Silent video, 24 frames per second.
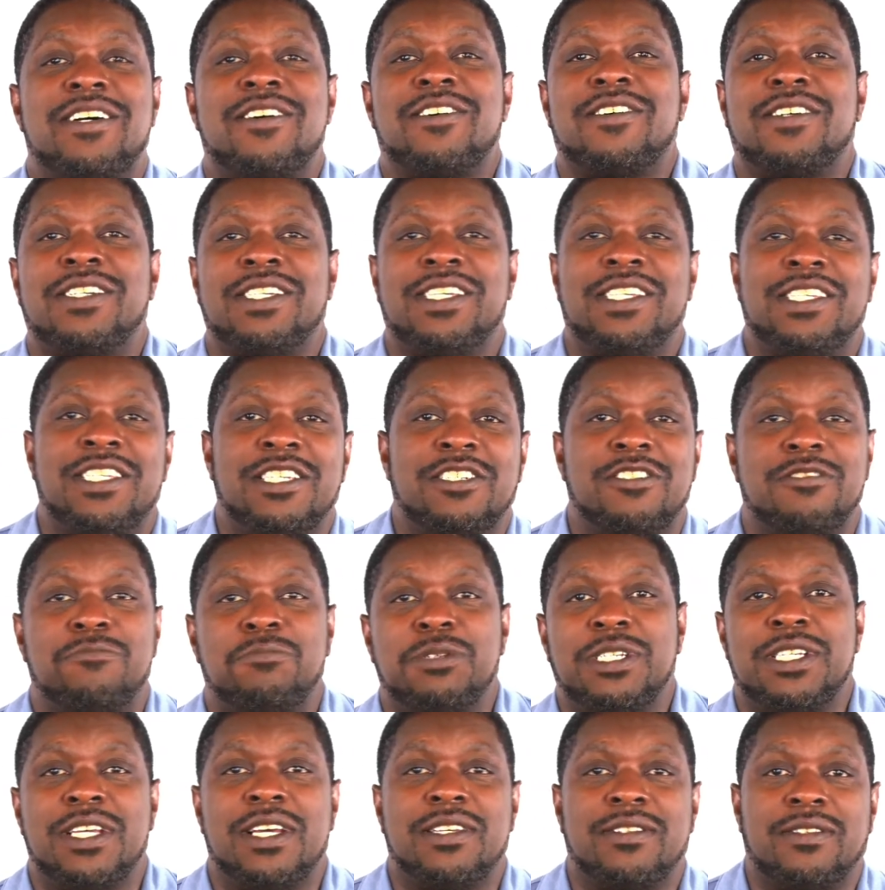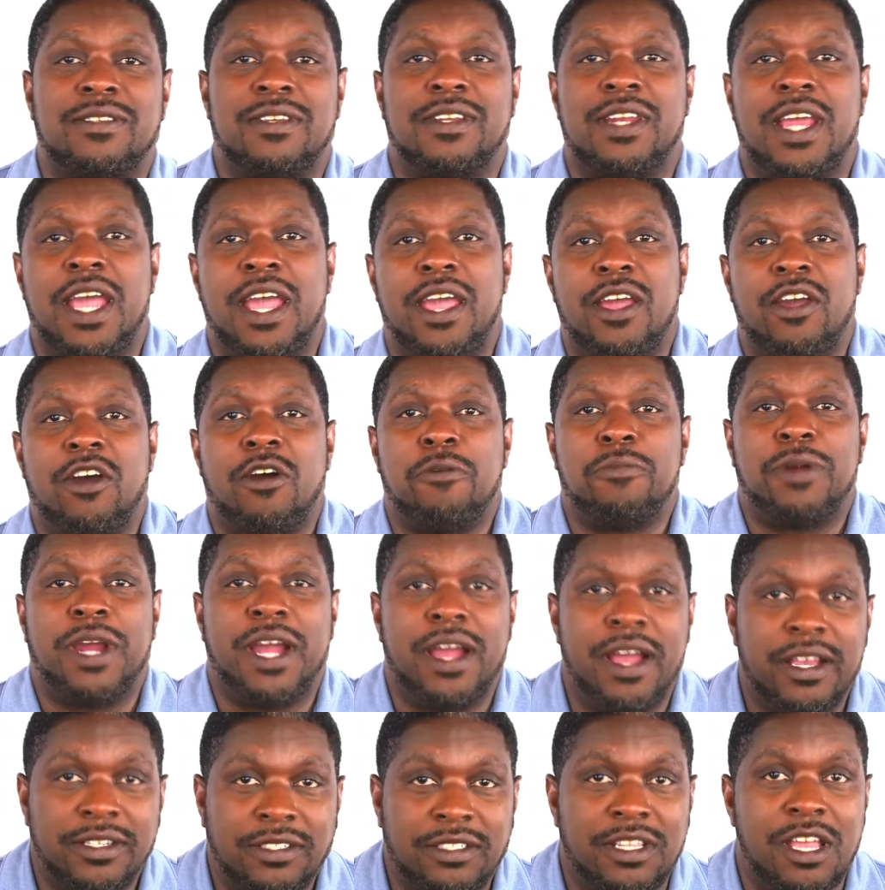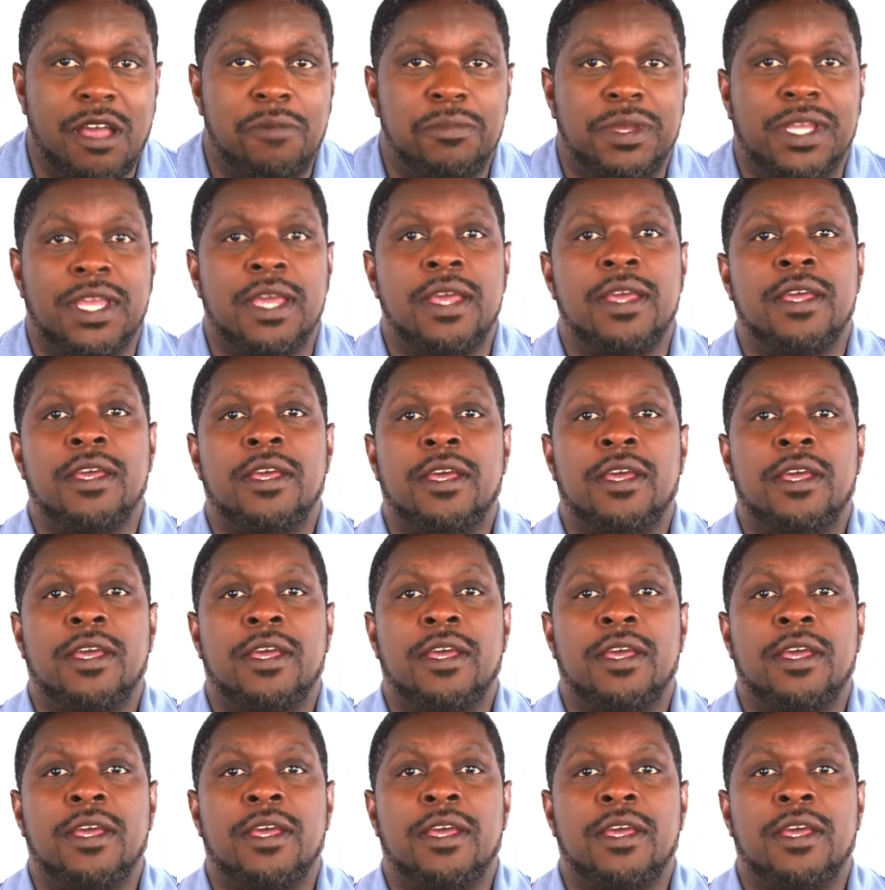oh, he killed me yesterday, or my stomach.